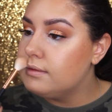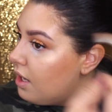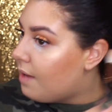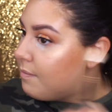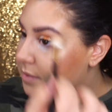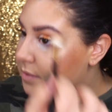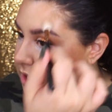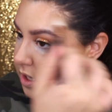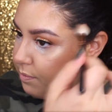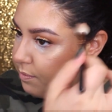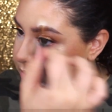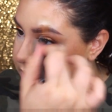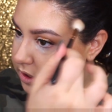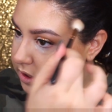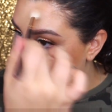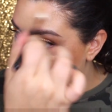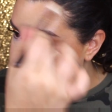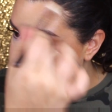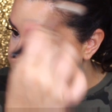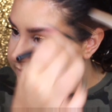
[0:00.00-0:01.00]
I'm going to put a
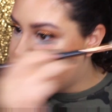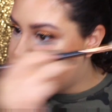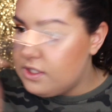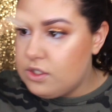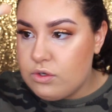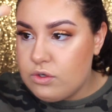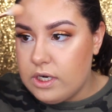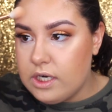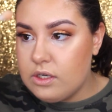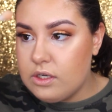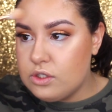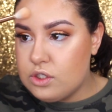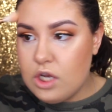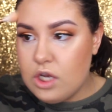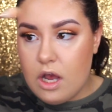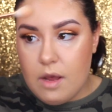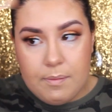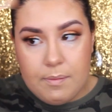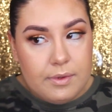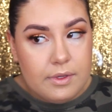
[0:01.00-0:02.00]
little bit of Citrine on
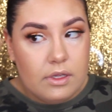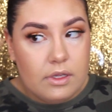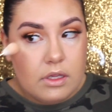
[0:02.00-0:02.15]
top.